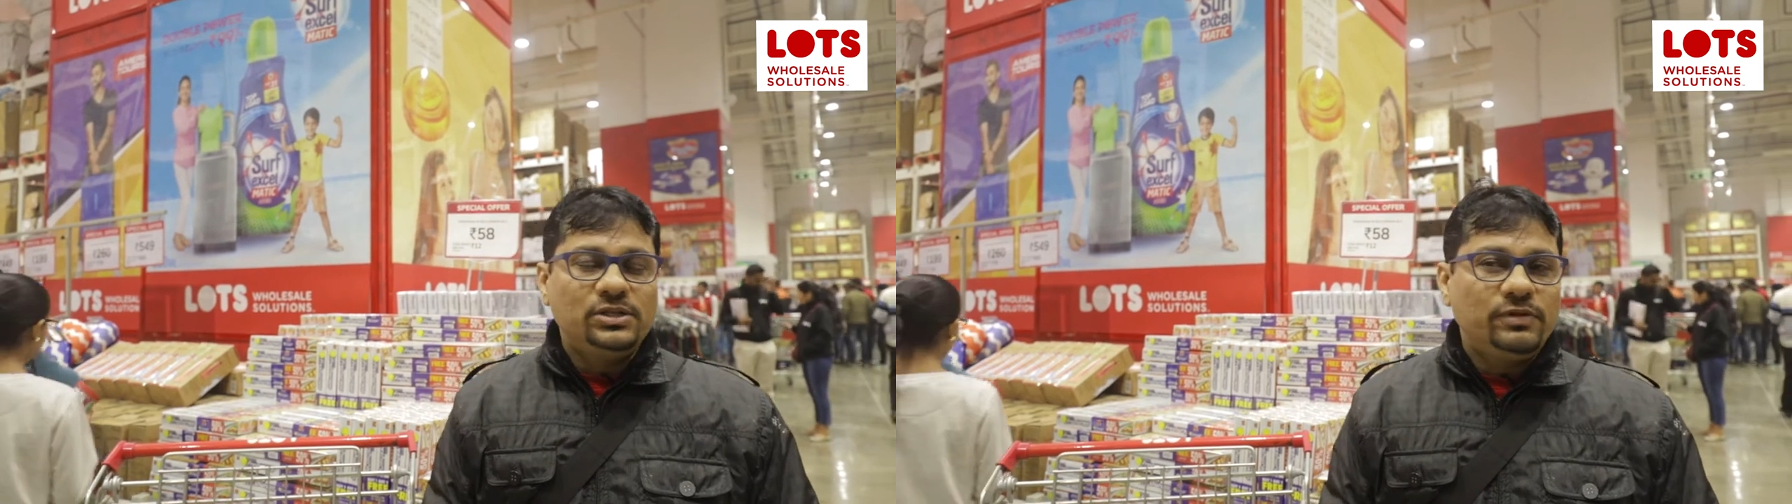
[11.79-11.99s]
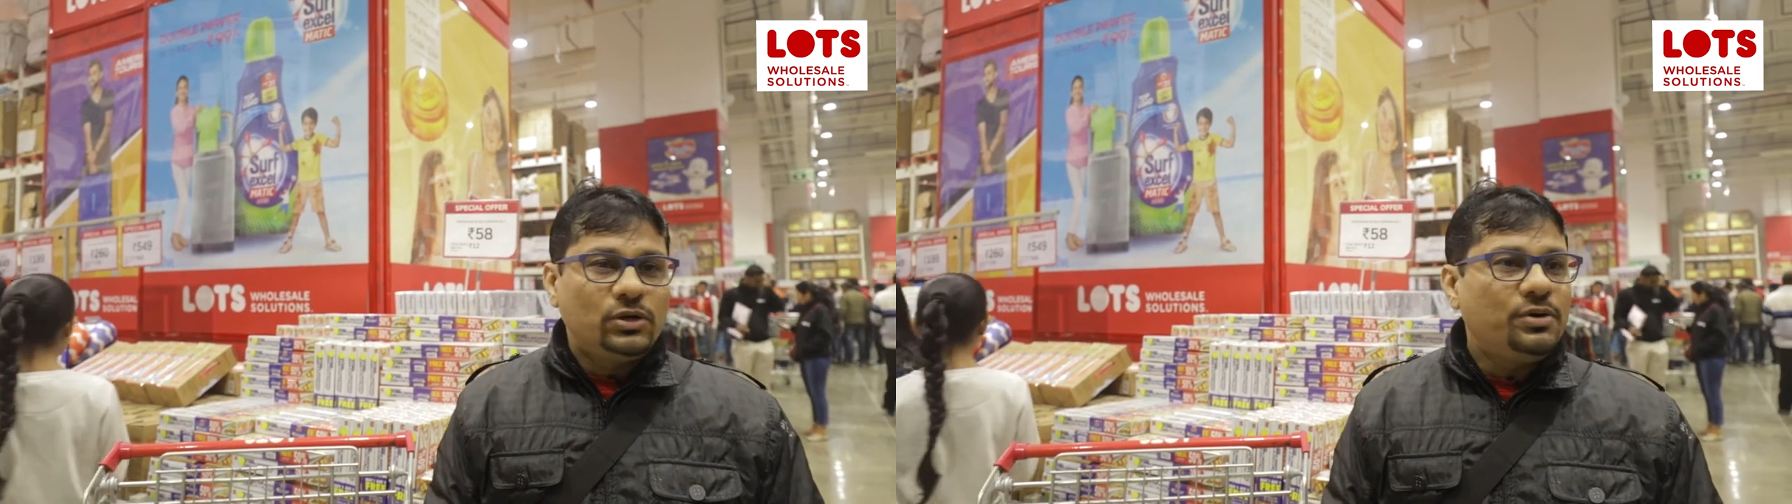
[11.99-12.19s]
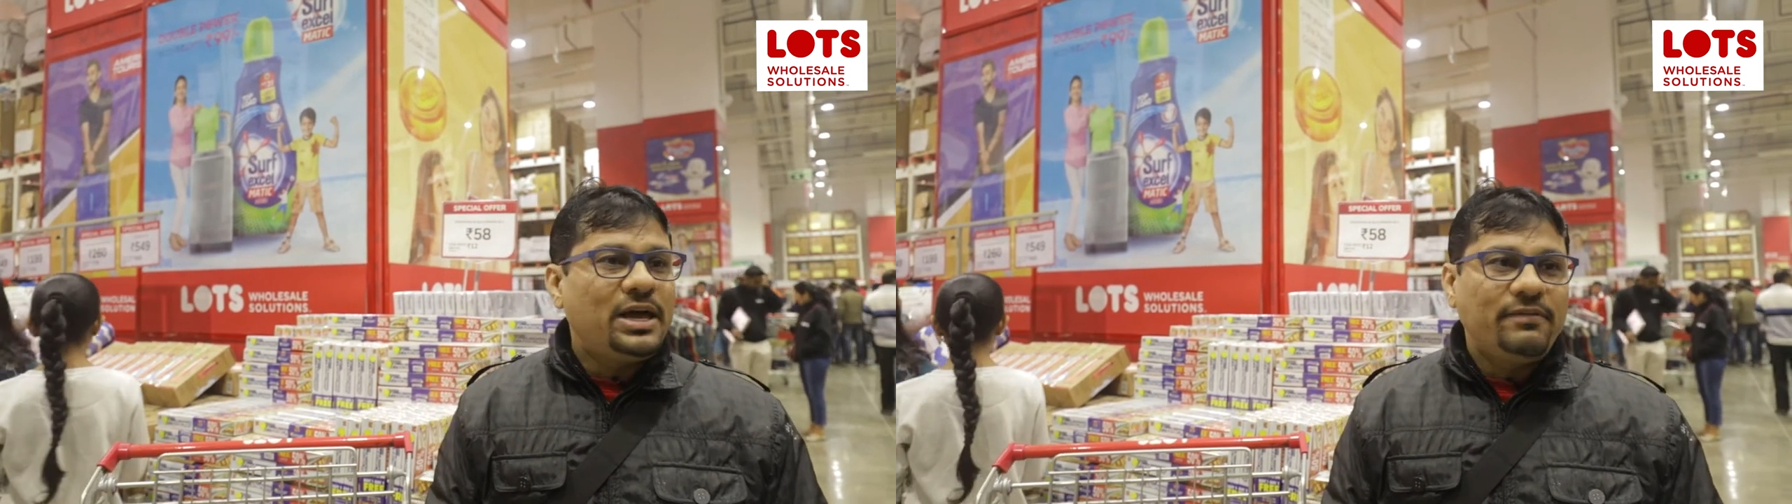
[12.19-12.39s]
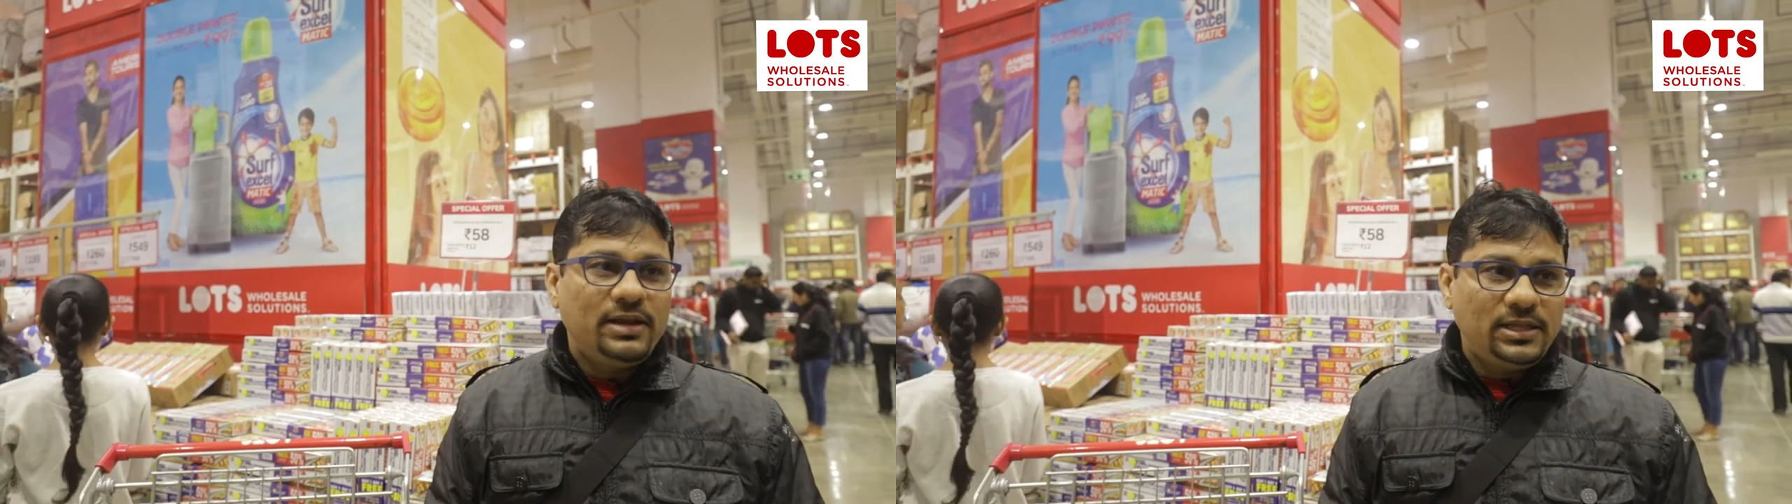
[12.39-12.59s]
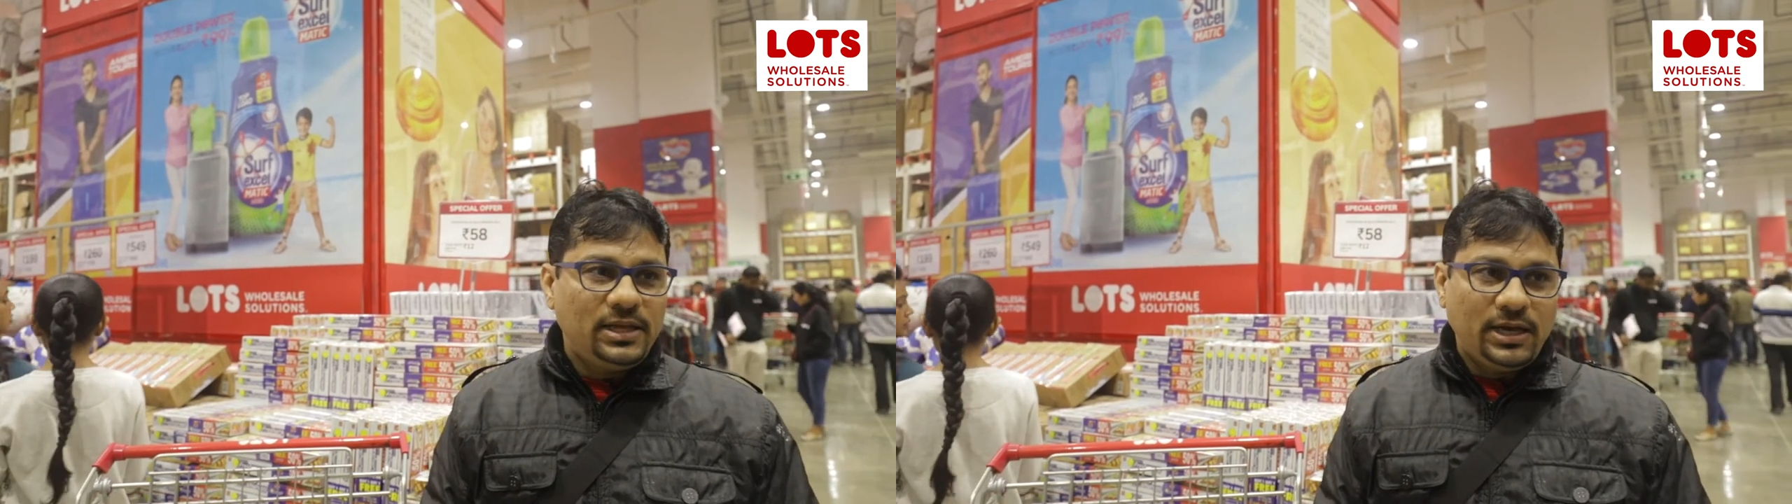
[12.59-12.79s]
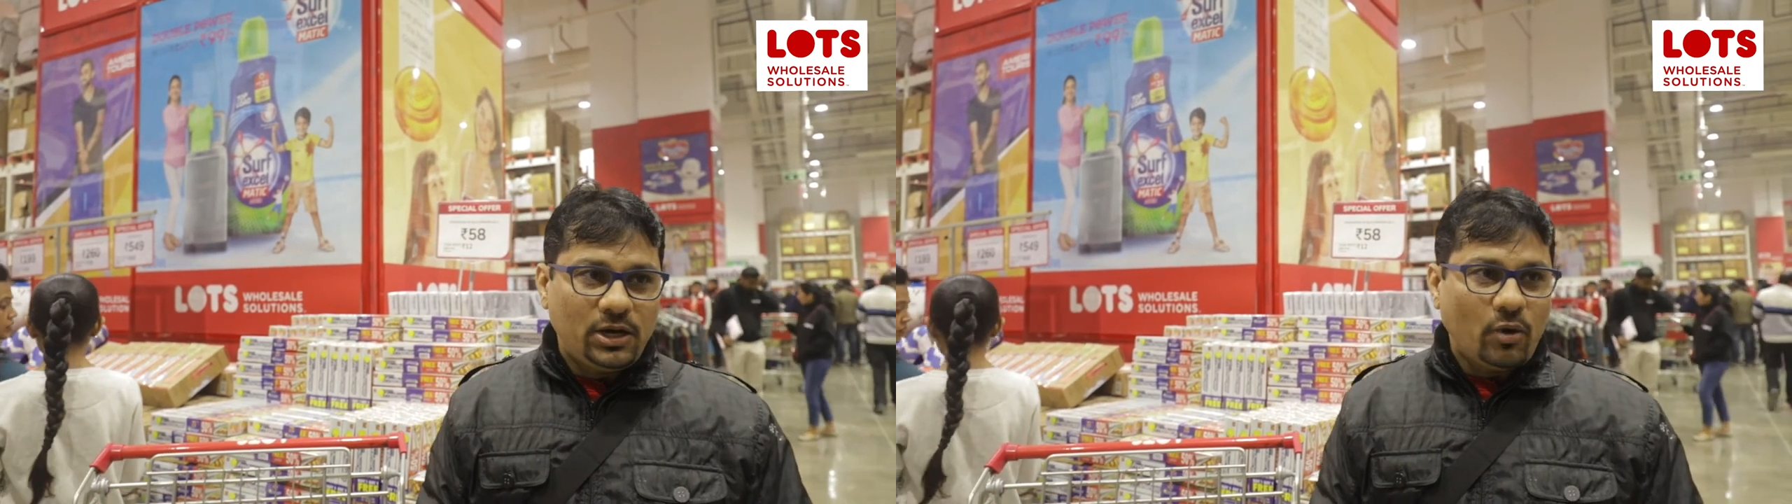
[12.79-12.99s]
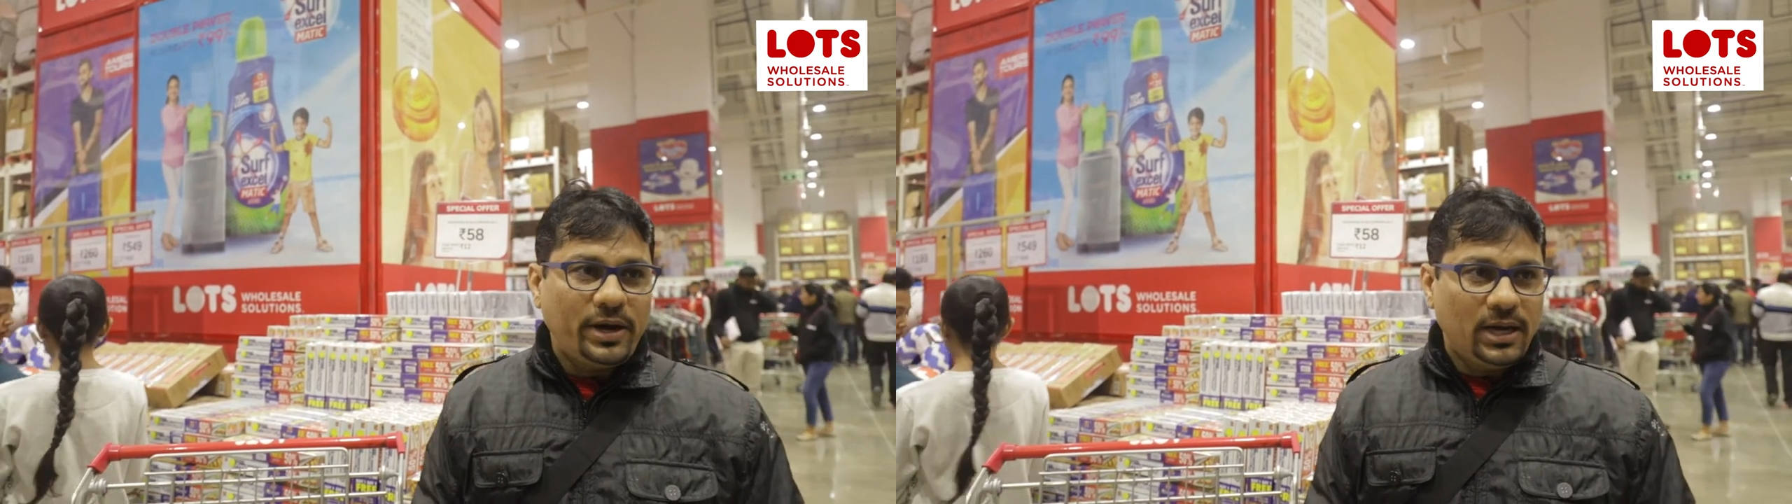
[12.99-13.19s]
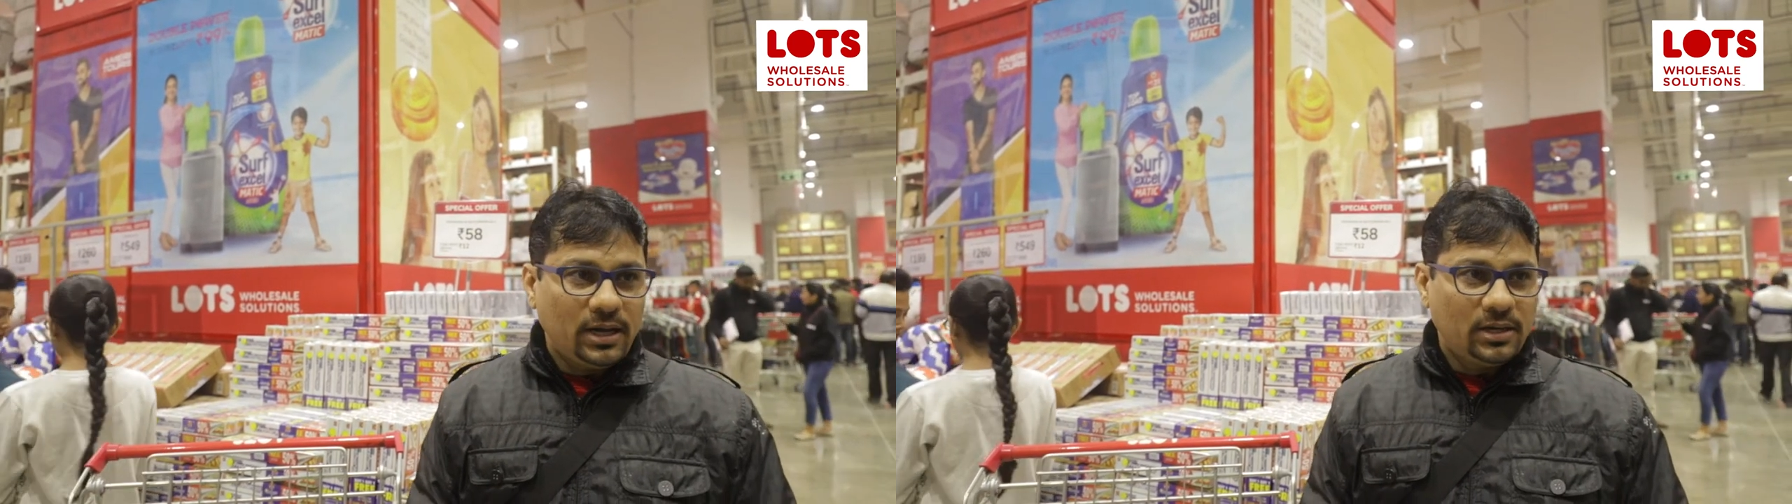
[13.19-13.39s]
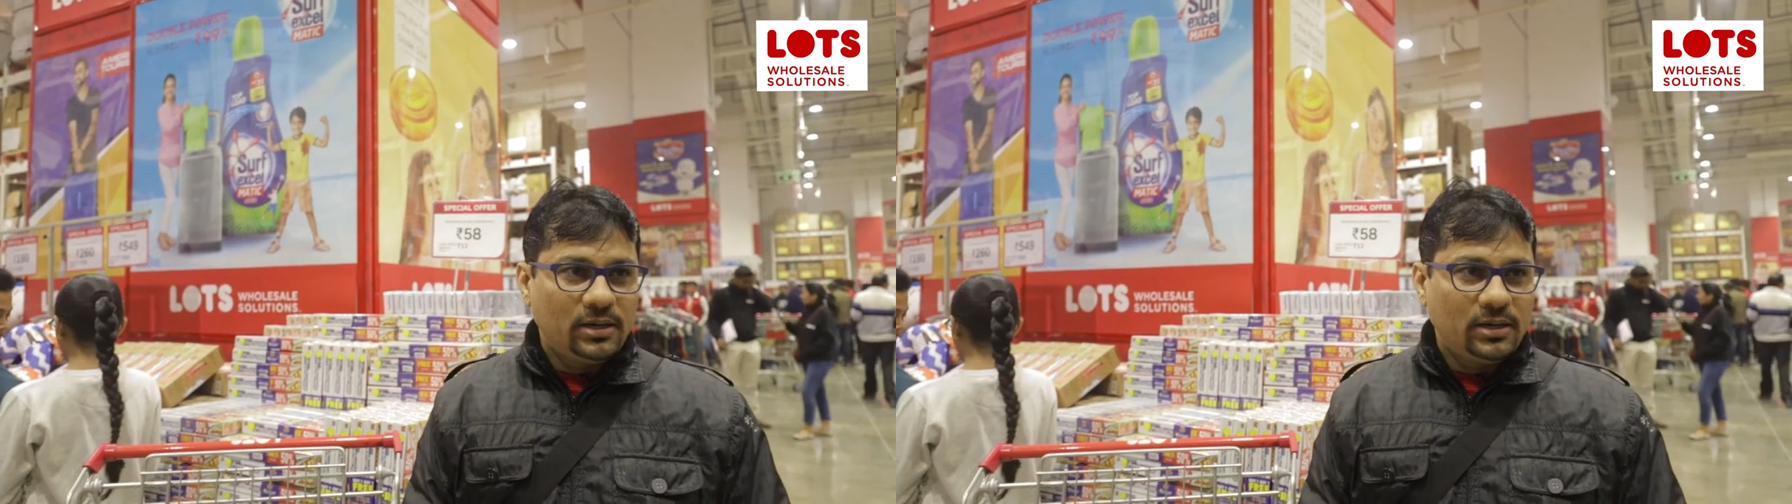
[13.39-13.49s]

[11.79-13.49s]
is we don't have anything in Noida